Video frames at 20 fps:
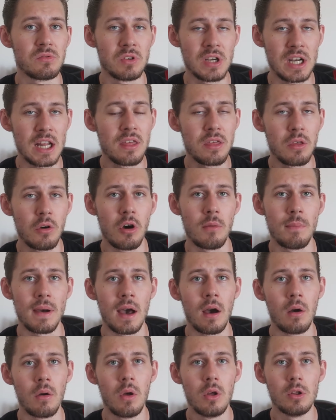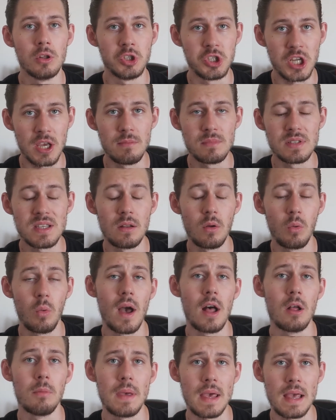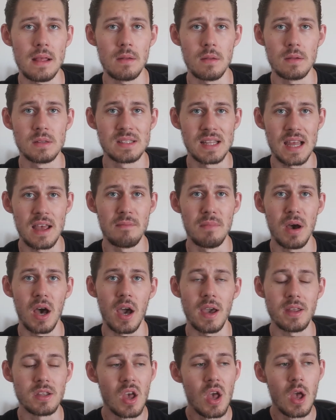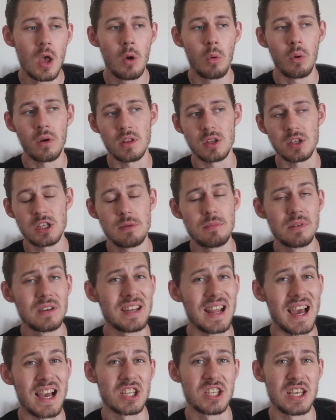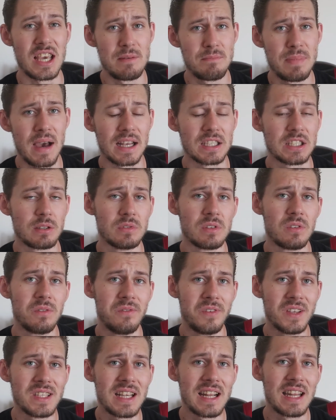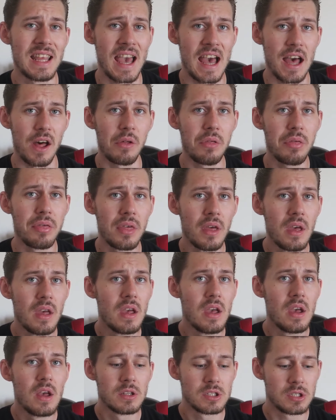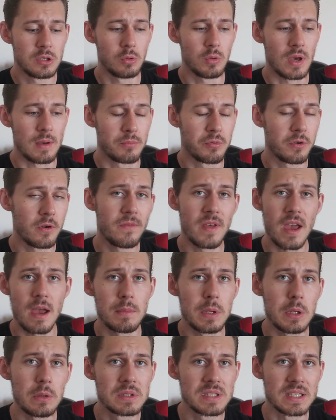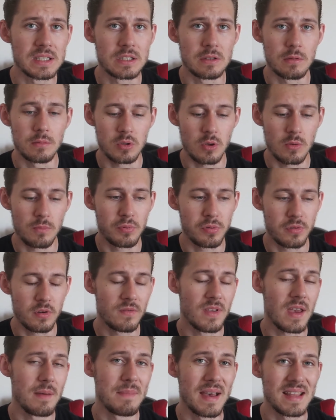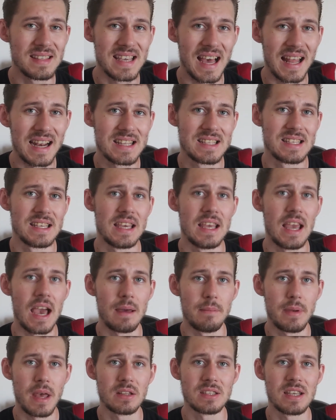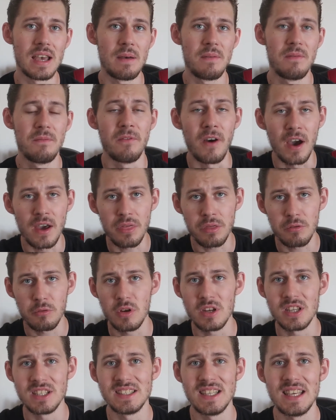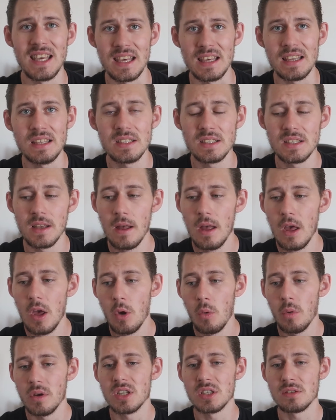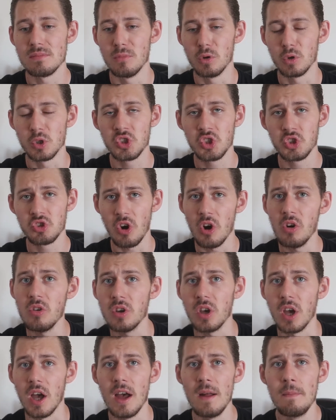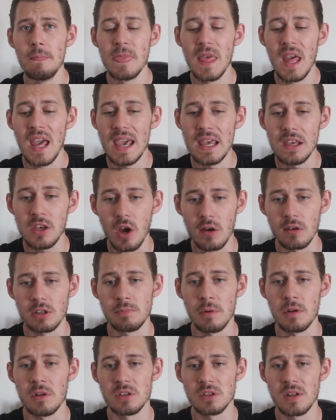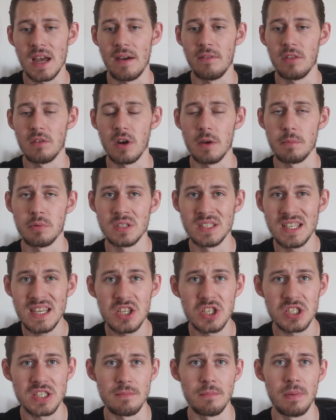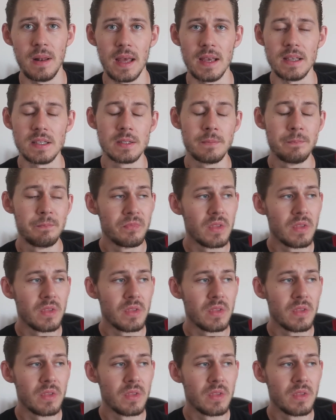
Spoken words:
really thought about gyms in a well-being state of mind, where the gym can actually impact someone's physical health, to improve their immune system, to improve their mentality, and be able to fight through a disease which is more stronger in correspondence to having the right procedures in place.